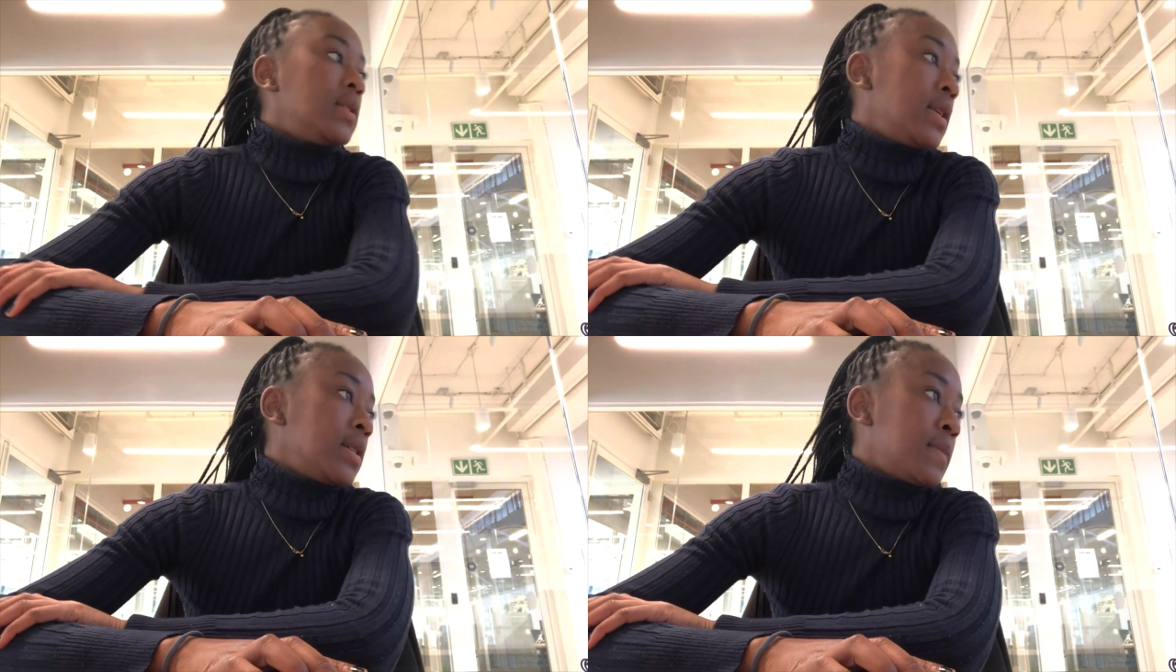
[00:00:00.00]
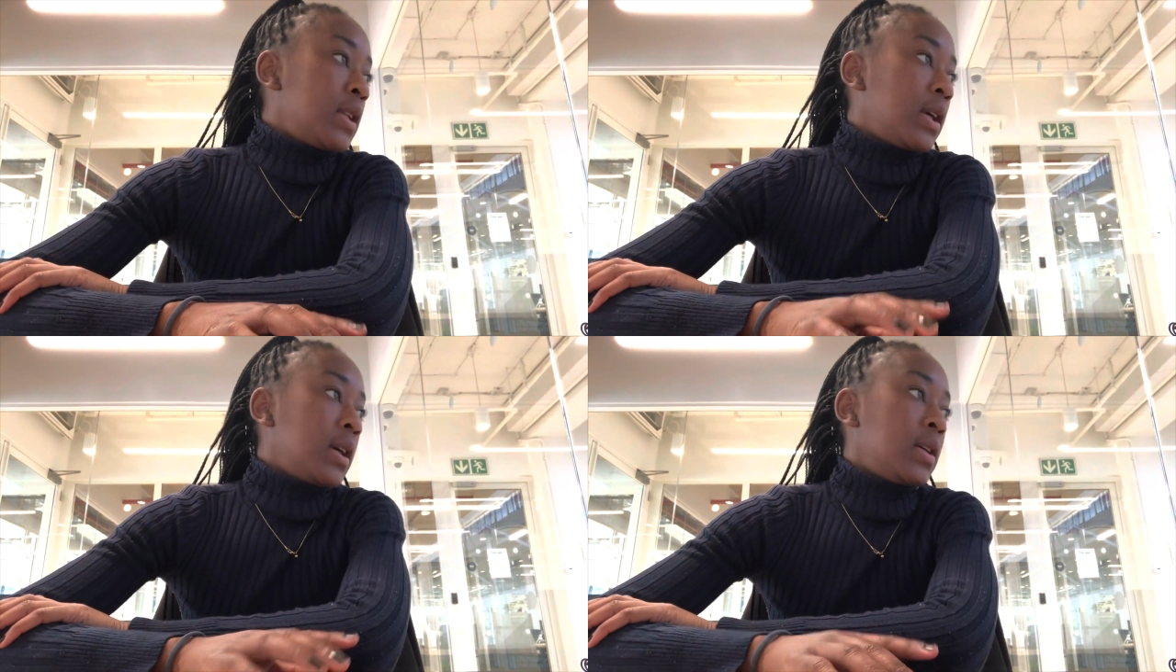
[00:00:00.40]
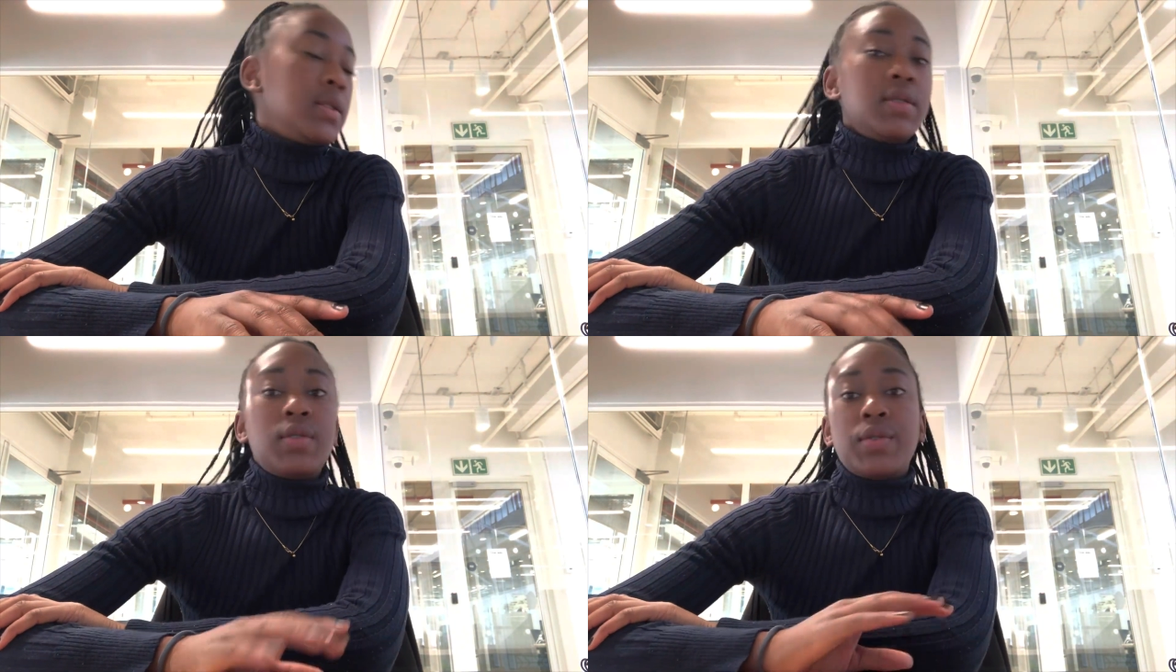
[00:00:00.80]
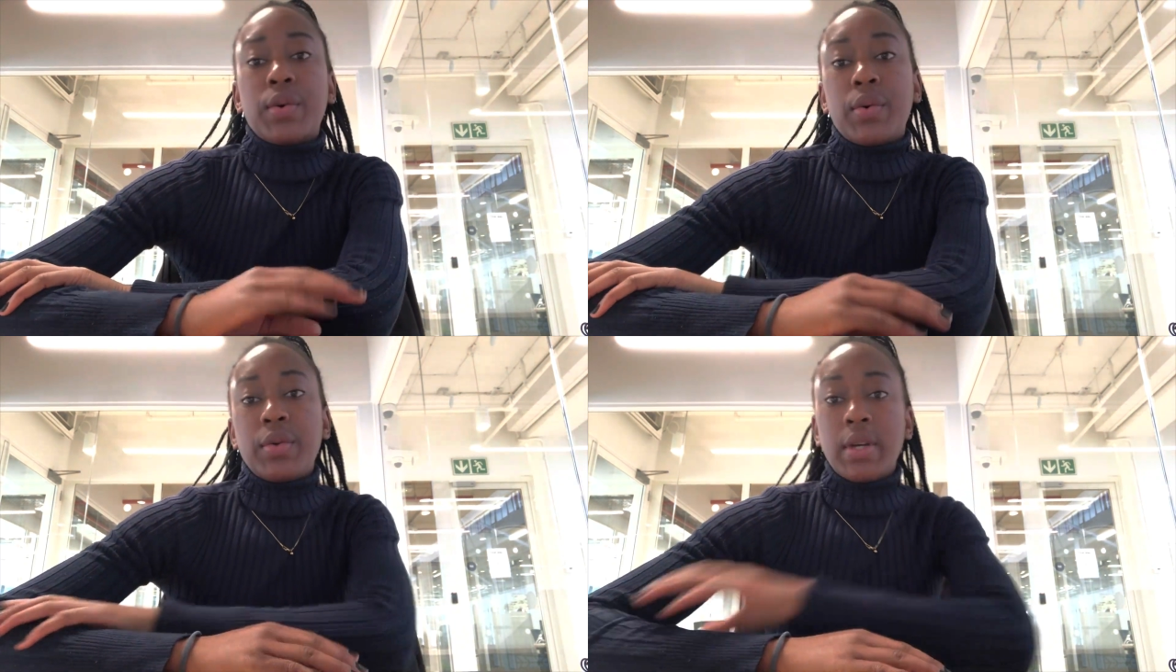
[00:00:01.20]
Today's Monday,
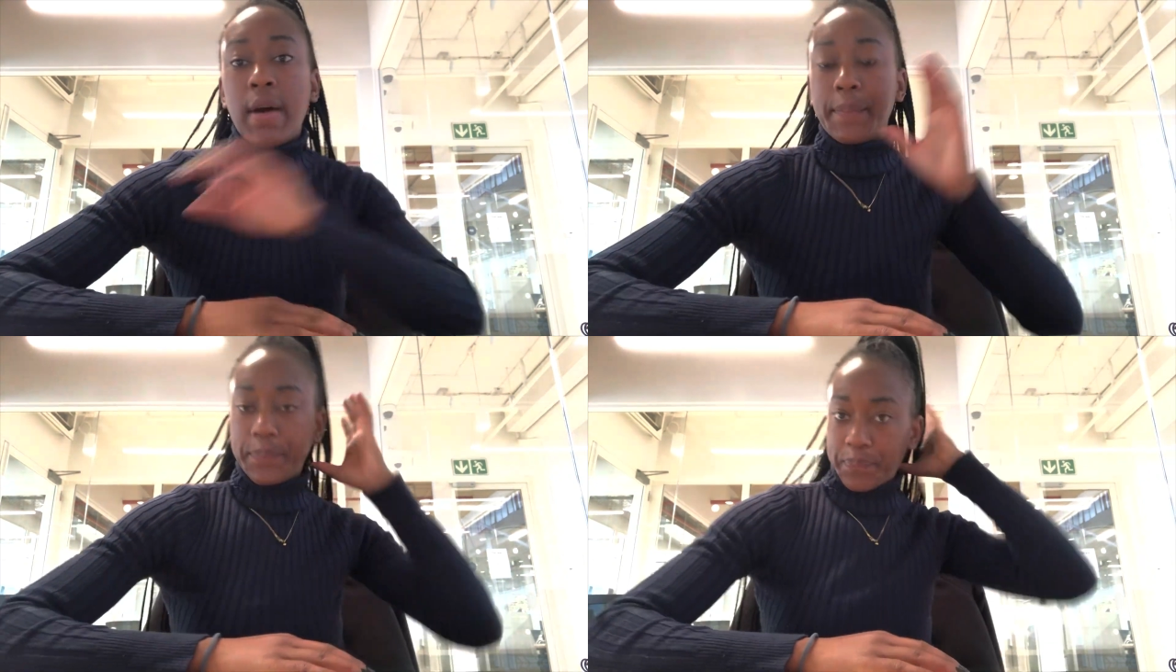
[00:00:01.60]
so yeah.